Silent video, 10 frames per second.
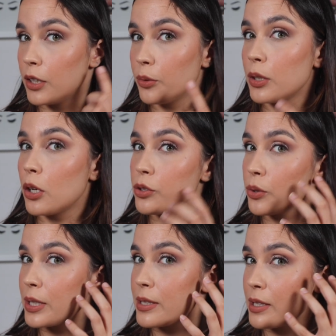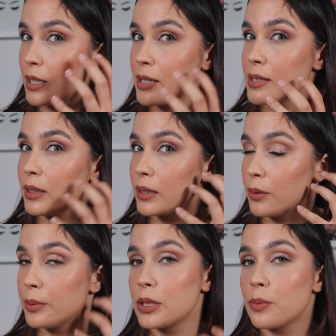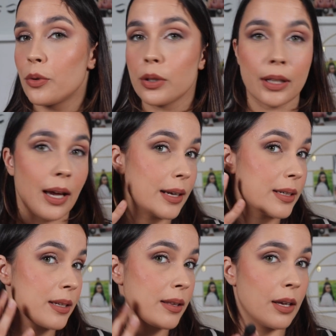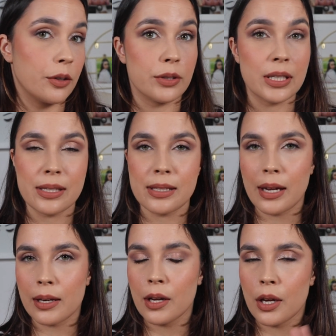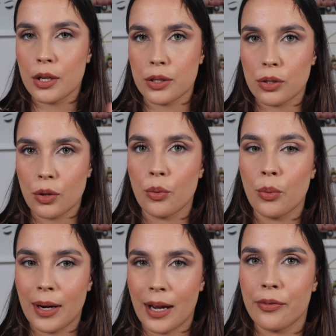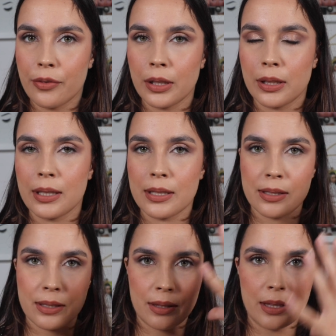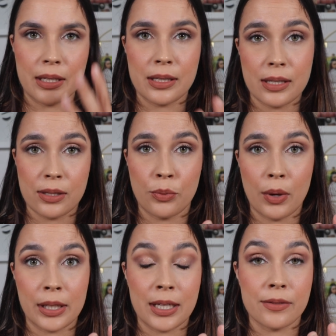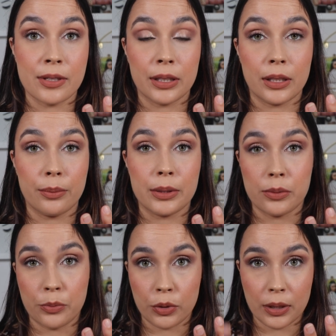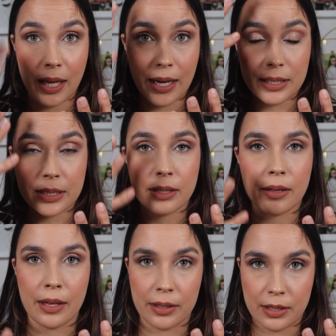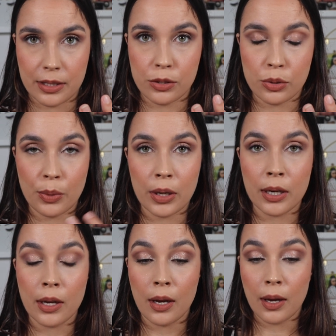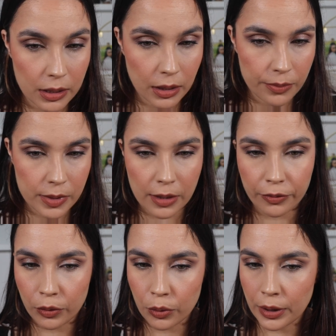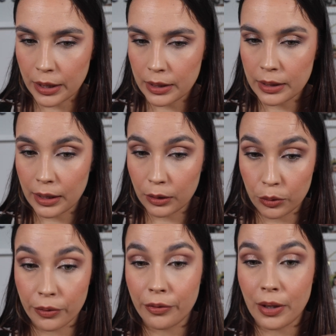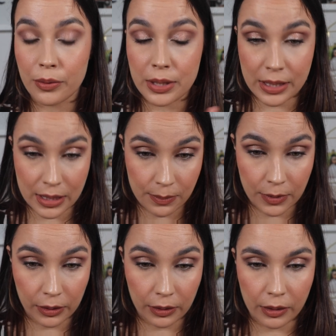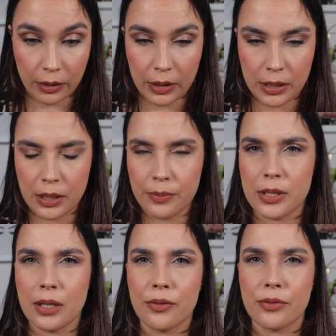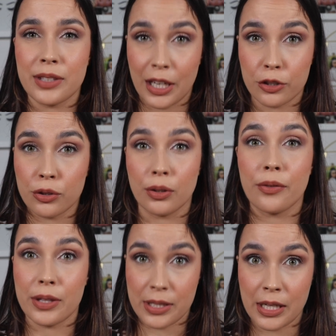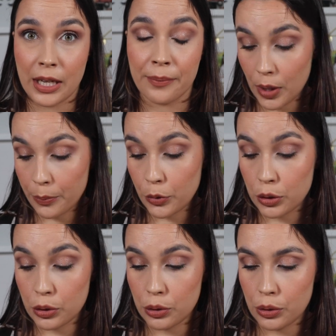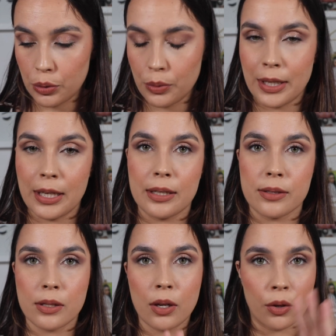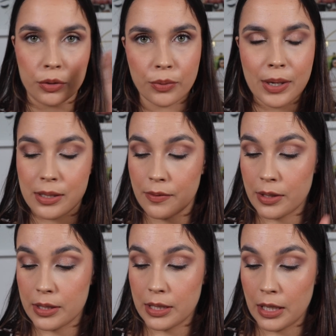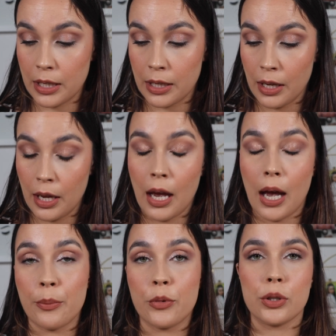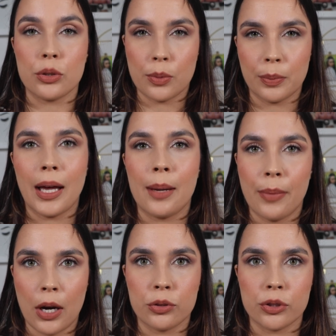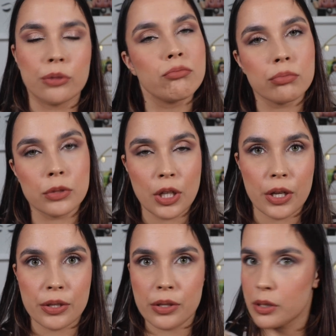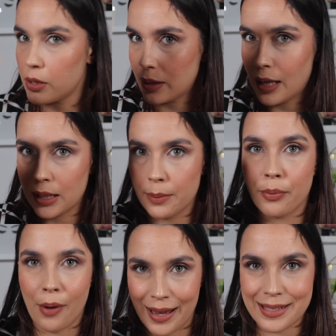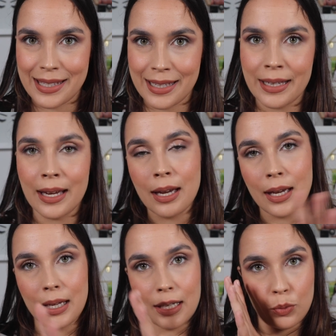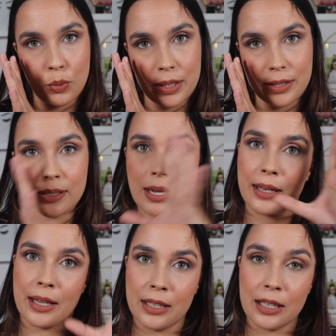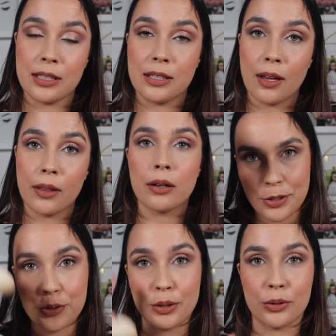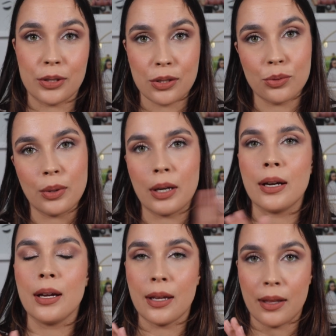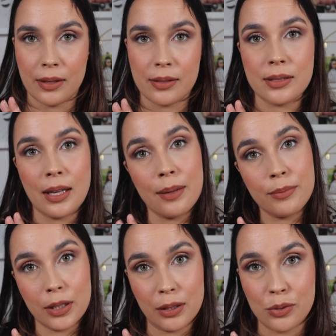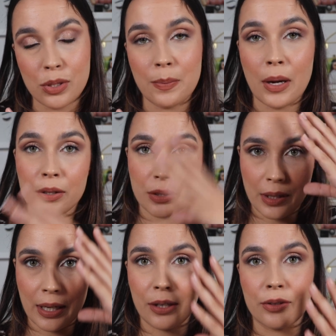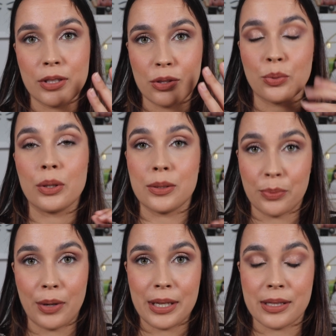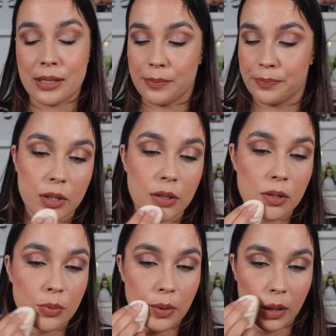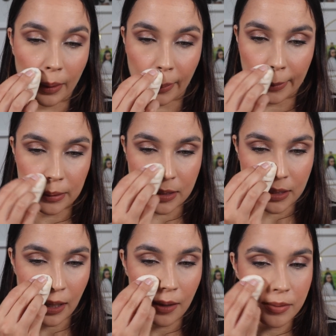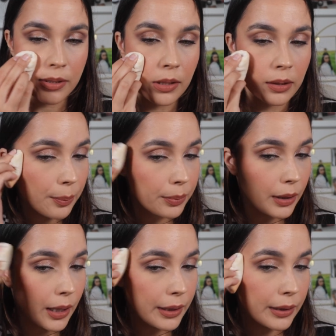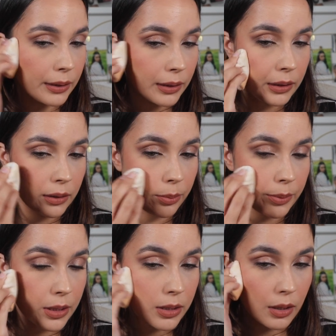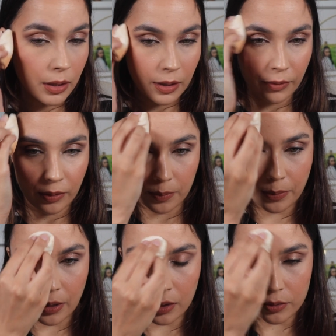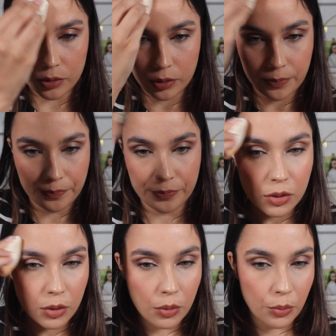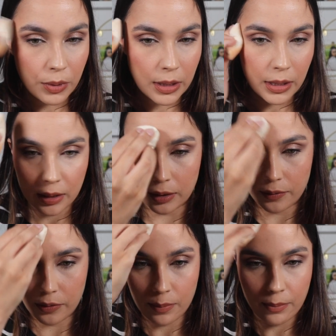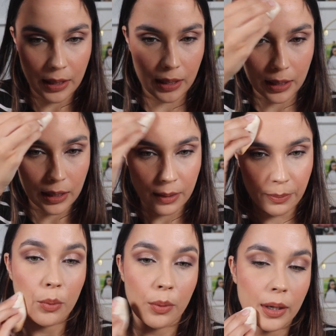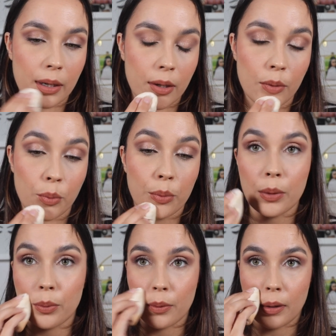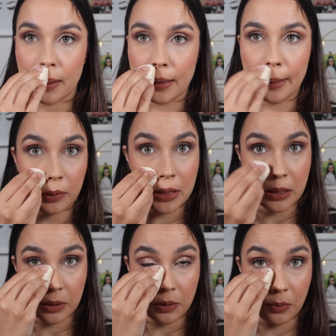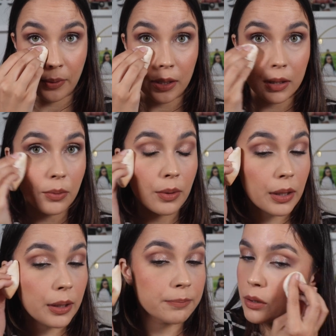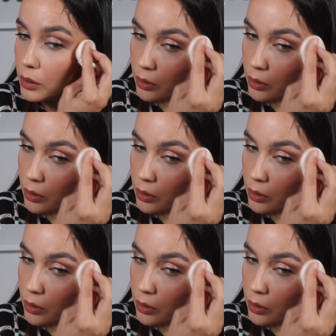Here we also can see that it's a little bit more light than on this side. So what I feel is this one gives a little bit more light than this one. In terms of looking, they look very similar in terms of texture of the skin. What I'm going to do is on the rest of the skin, I'm going to apply powder just like pressing in one side and in the other, using on this one the same, the loose powder, and on this one the pressed, just with little taps applying a little bit of the powder so we leave the makeup where we want it, so it doesn't go anywhere.